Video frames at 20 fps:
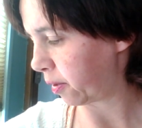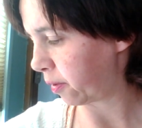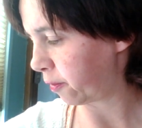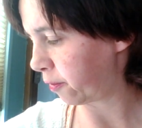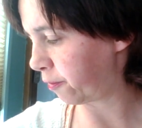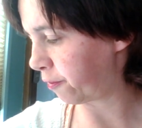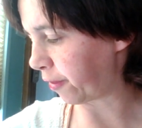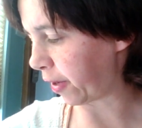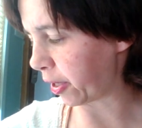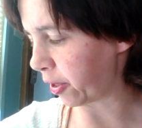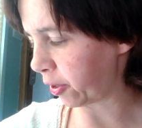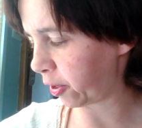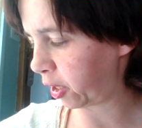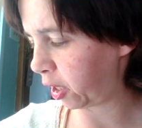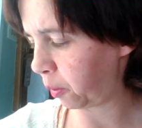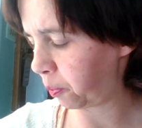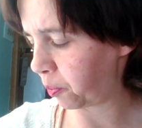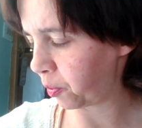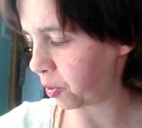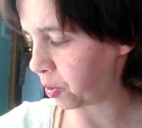
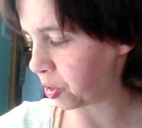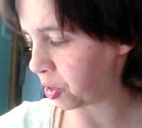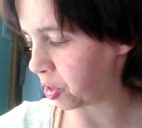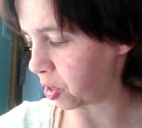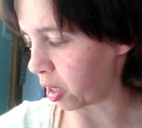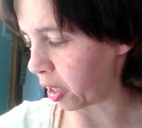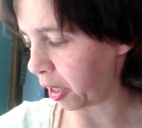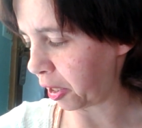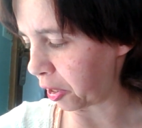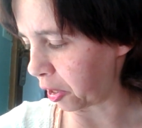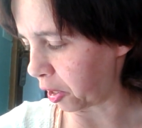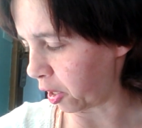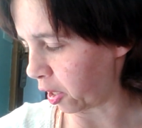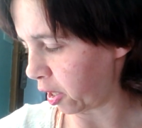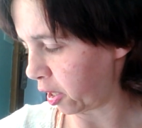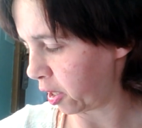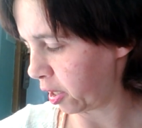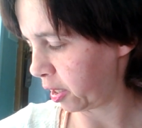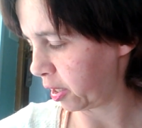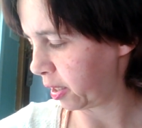Firekeeper's
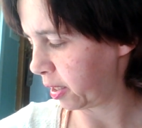Daughter.